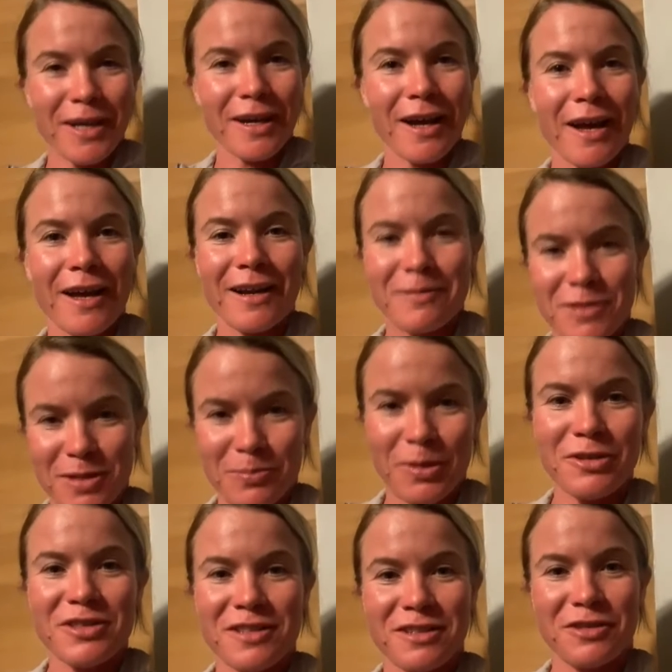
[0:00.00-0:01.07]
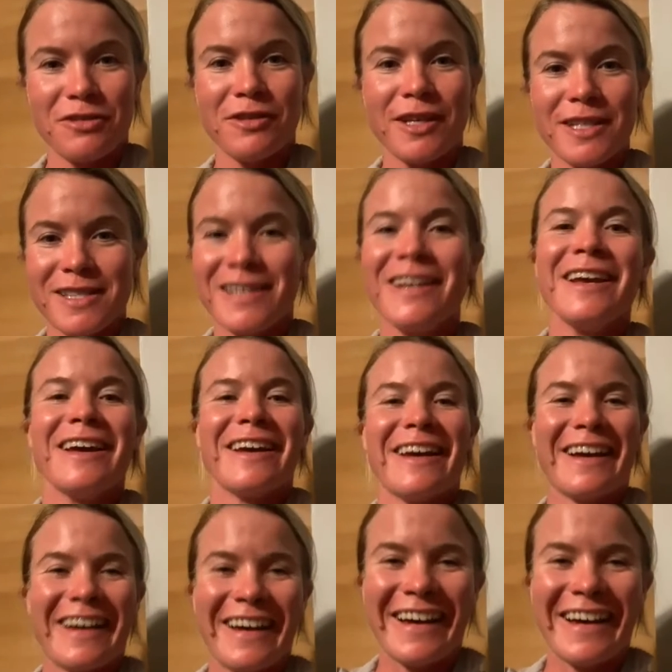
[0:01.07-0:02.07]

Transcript: God, I'm supposed to do this.